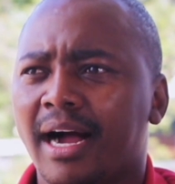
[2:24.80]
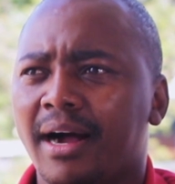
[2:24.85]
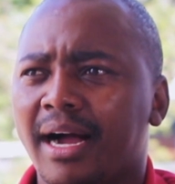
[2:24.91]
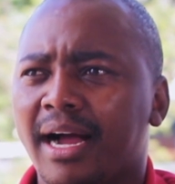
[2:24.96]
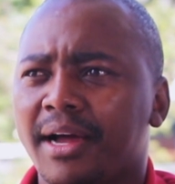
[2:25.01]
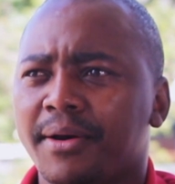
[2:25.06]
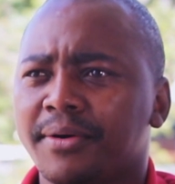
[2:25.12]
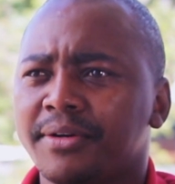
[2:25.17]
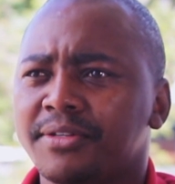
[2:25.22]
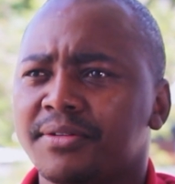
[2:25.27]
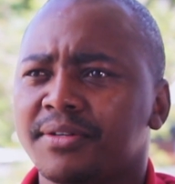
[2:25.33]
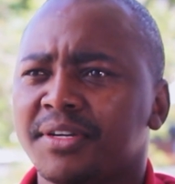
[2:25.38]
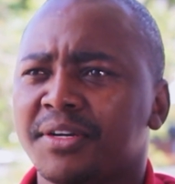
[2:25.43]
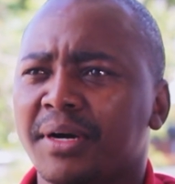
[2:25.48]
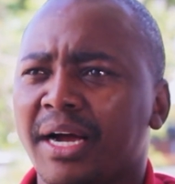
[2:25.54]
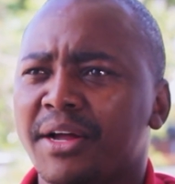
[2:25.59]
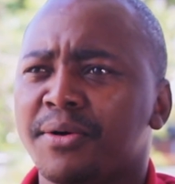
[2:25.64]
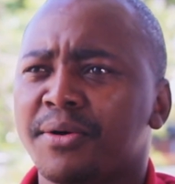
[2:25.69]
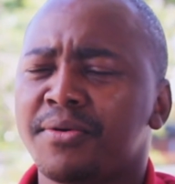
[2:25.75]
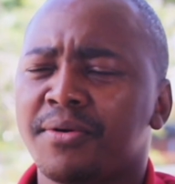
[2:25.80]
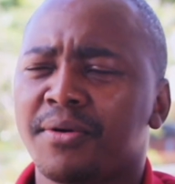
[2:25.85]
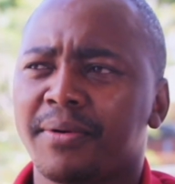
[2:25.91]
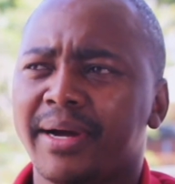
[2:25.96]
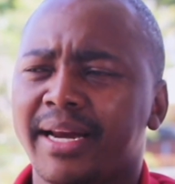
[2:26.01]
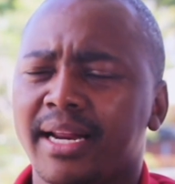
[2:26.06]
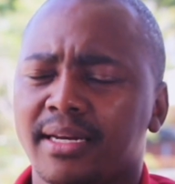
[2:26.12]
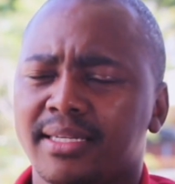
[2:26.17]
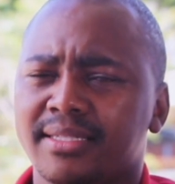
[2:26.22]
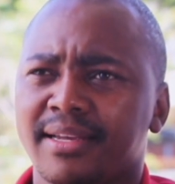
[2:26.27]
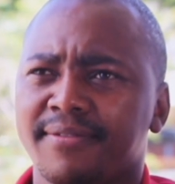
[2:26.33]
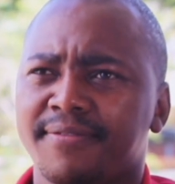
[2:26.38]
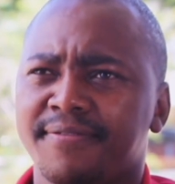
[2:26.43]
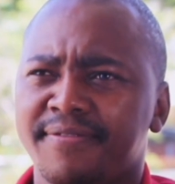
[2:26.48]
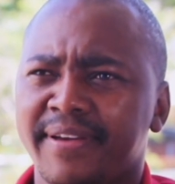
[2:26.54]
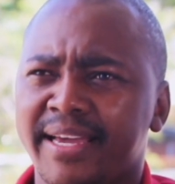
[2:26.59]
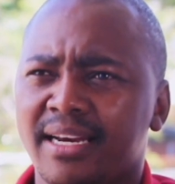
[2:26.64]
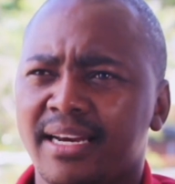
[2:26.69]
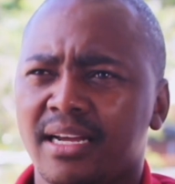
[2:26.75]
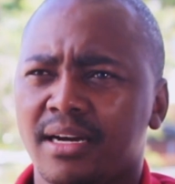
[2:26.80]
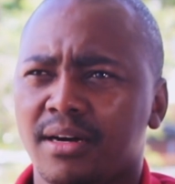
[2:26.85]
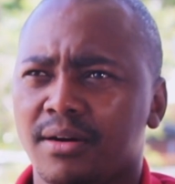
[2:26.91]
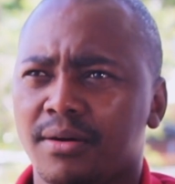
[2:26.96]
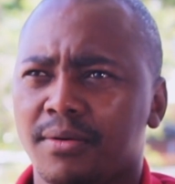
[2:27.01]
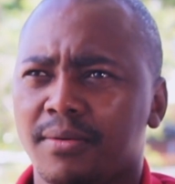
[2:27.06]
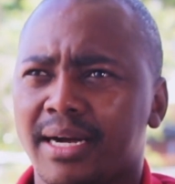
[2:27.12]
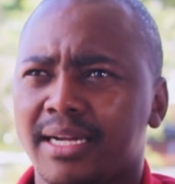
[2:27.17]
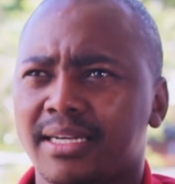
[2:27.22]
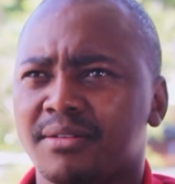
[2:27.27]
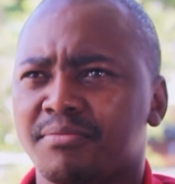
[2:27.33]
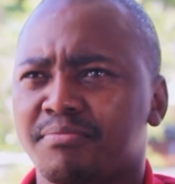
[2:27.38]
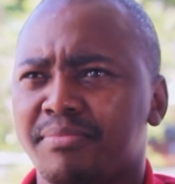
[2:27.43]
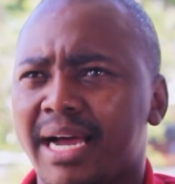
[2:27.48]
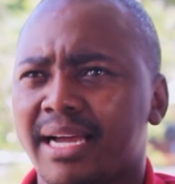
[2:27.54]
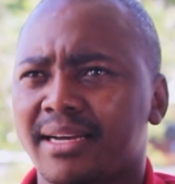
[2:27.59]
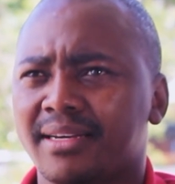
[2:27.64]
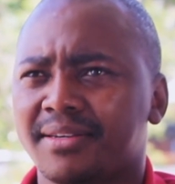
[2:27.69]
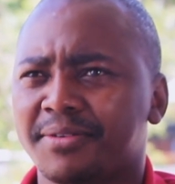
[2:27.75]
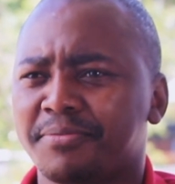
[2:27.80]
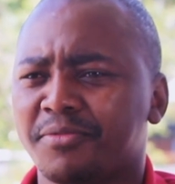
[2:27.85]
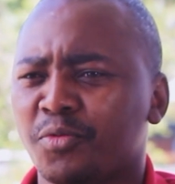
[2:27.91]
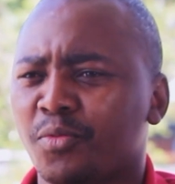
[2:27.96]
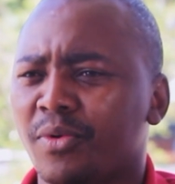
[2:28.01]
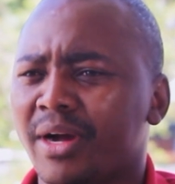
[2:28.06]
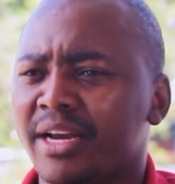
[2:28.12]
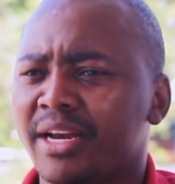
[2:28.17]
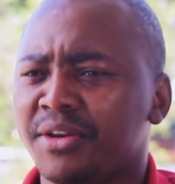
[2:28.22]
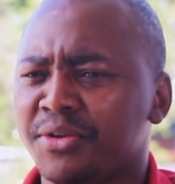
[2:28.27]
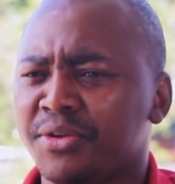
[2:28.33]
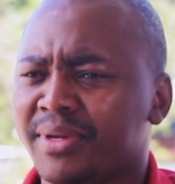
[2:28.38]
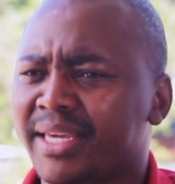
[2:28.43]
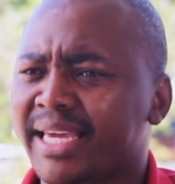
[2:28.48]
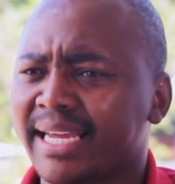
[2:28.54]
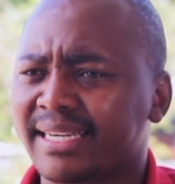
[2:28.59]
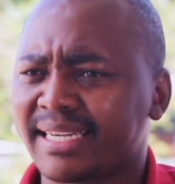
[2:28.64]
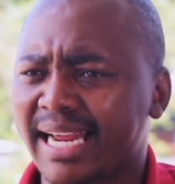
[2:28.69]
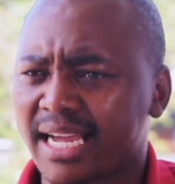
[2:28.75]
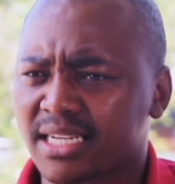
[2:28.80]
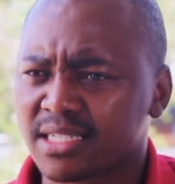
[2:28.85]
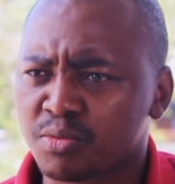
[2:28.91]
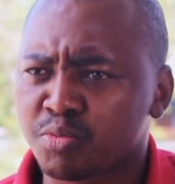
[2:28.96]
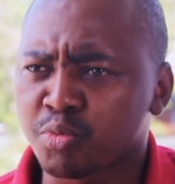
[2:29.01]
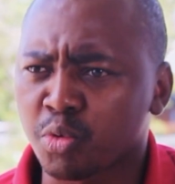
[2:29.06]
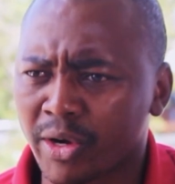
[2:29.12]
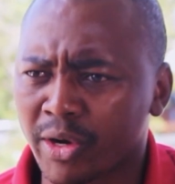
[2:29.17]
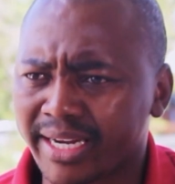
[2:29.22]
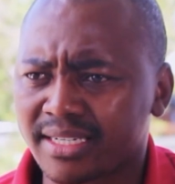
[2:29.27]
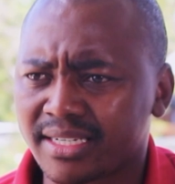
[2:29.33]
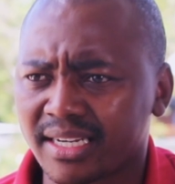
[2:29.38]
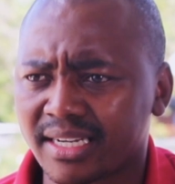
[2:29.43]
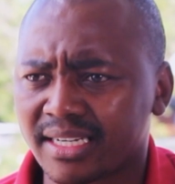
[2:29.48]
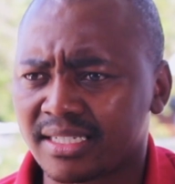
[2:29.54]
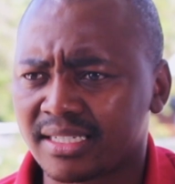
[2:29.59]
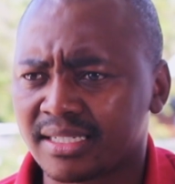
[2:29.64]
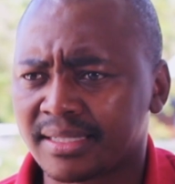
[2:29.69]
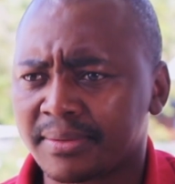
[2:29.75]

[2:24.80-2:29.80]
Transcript: don't know whether it's a failure or what, but when you get exploited